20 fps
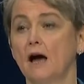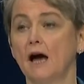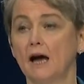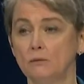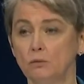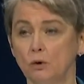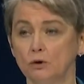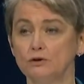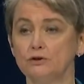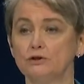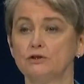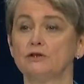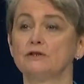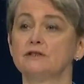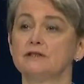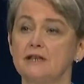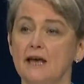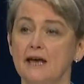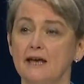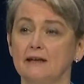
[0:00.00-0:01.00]
I want to
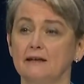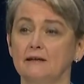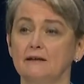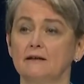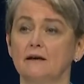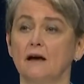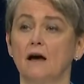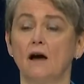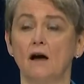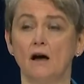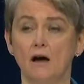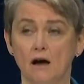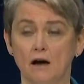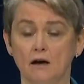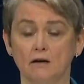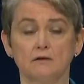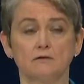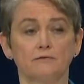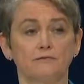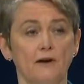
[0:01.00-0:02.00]
say a
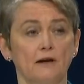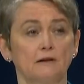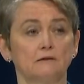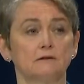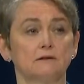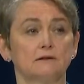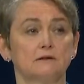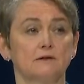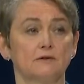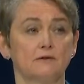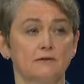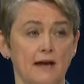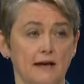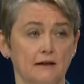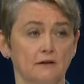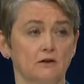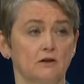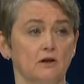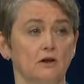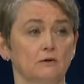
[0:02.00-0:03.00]
heartfelt
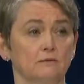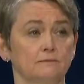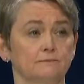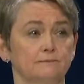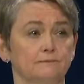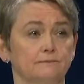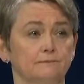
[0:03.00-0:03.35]
thank you.